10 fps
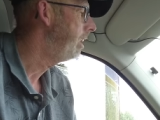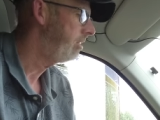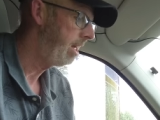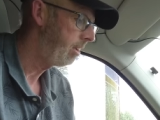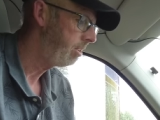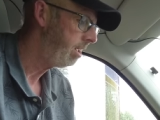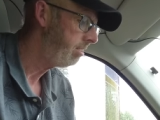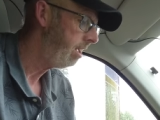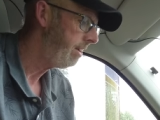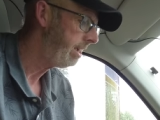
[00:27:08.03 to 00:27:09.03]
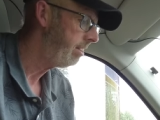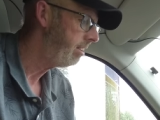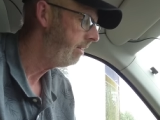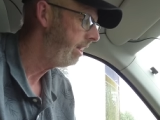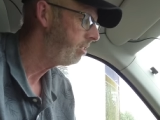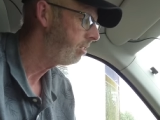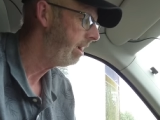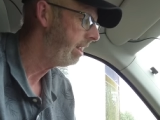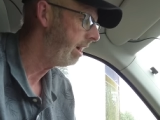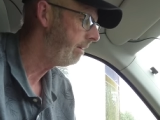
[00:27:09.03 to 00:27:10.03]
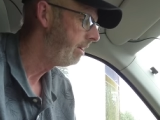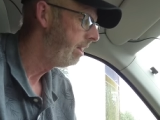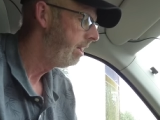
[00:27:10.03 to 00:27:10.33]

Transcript: works now so see if i can turn that screen off